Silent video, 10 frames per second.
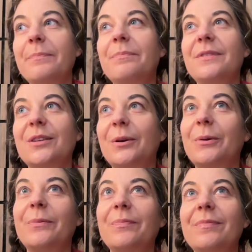
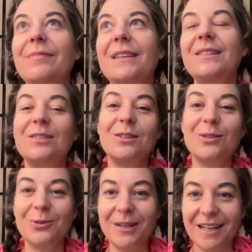So this is the
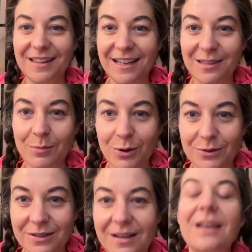story I like the
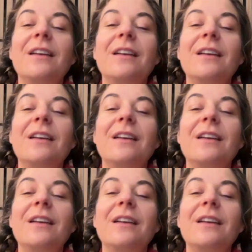most.